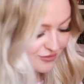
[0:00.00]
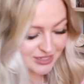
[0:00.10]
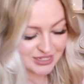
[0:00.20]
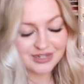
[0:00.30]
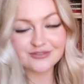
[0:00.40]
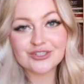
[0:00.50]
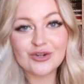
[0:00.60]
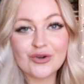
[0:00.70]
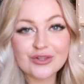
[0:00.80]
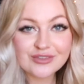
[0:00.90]
received
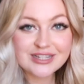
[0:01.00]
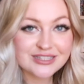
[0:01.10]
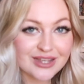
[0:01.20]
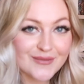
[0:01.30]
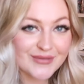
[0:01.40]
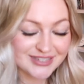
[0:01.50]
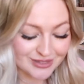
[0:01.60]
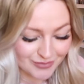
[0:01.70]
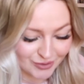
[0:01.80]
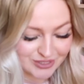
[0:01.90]
all of these
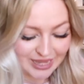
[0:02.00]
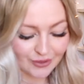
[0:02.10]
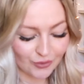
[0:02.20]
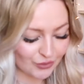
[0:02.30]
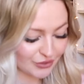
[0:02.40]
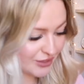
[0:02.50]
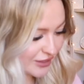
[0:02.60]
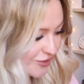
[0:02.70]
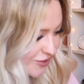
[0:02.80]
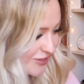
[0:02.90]
amazing books and all the other
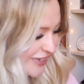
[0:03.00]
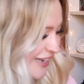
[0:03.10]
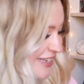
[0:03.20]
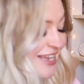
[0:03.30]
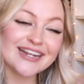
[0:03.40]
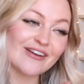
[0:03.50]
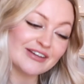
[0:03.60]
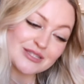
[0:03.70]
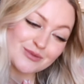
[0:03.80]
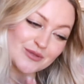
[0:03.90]
little goodies. Now I
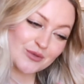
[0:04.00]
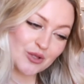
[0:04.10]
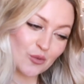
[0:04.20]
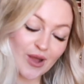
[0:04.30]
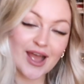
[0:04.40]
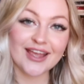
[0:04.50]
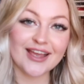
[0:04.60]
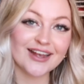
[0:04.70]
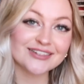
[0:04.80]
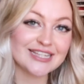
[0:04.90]
need to put them all away
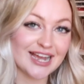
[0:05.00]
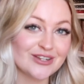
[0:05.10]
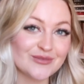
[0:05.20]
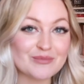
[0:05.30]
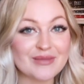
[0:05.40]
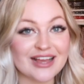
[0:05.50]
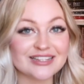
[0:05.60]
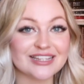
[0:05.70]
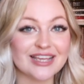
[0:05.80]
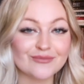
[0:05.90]
and tidy up the
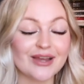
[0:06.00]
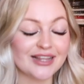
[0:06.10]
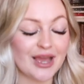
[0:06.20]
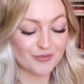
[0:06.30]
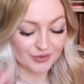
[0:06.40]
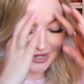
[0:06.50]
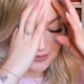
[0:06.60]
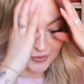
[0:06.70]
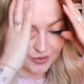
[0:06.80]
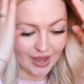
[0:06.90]
mess in my library,
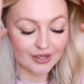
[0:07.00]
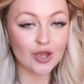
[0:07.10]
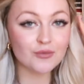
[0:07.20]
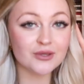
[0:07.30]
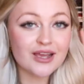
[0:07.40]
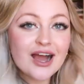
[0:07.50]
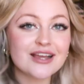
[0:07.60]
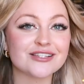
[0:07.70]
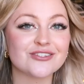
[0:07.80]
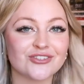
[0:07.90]
but I hope you
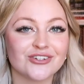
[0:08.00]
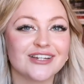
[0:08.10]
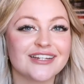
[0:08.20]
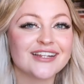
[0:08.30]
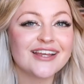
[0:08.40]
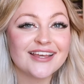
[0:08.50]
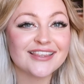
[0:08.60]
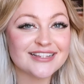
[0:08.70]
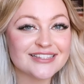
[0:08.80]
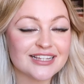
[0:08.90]
guys enjoyed
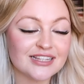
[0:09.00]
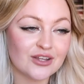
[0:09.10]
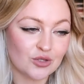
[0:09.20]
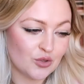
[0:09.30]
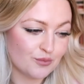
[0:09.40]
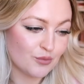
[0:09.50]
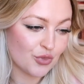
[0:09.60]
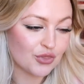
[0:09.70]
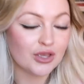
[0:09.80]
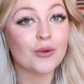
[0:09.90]
this little
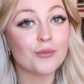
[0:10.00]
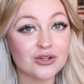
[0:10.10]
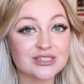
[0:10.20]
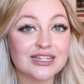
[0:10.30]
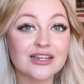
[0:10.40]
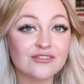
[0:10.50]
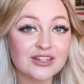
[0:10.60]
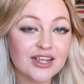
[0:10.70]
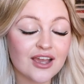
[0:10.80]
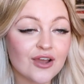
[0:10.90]
monthly unboxing
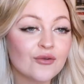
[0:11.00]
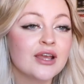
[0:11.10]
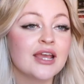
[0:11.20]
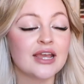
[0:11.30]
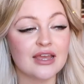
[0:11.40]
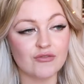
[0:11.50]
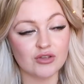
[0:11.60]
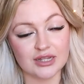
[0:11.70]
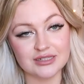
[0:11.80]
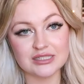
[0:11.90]
video. If
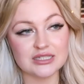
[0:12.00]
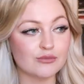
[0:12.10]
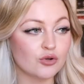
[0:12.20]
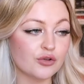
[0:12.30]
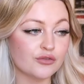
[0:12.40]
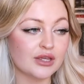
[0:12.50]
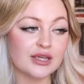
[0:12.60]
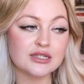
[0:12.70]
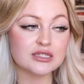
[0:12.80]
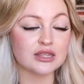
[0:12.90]
you'd like to see more of
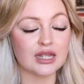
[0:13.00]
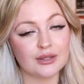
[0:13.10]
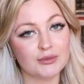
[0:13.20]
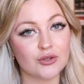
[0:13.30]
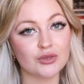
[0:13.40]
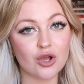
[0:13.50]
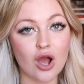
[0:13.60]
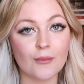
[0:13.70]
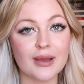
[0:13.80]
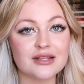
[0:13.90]
these, then let me know in the
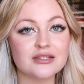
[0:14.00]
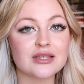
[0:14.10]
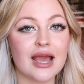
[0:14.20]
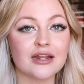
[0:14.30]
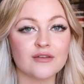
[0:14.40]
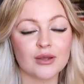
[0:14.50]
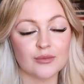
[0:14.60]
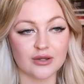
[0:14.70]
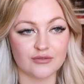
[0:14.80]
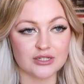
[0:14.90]
comments. Any of my
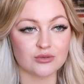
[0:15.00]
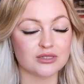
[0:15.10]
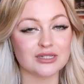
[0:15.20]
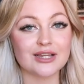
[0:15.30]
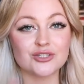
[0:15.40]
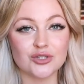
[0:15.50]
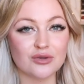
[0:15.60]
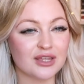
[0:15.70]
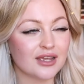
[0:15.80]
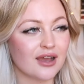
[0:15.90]
previous ones, I do
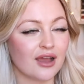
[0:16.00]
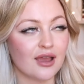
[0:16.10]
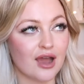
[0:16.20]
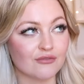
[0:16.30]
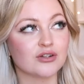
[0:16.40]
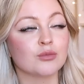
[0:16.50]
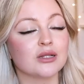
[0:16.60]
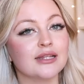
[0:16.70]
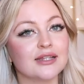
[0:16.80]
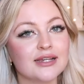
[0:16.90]
think I have in a
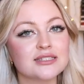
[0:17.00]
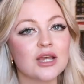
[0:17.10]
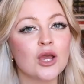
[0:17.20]
playlist,